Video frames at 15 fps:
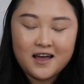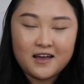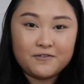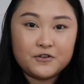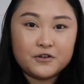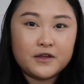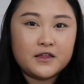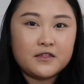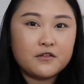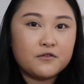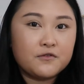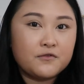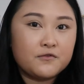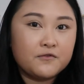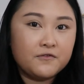I feel like
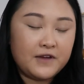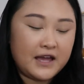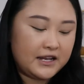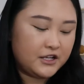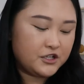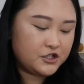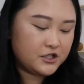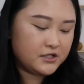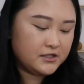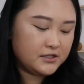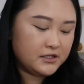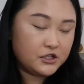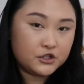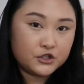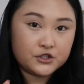the Vanish
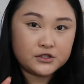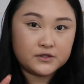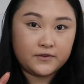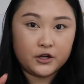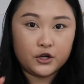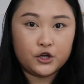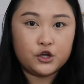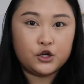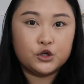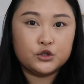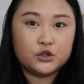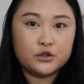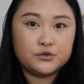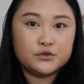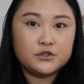Concealer is very
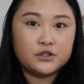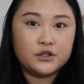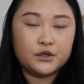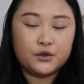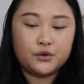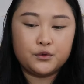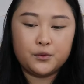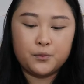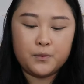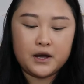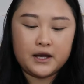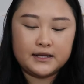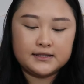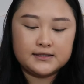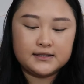close to
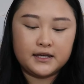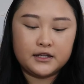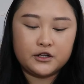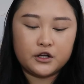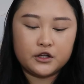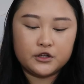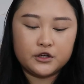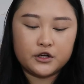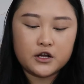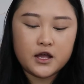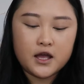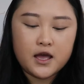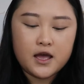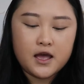my skin color,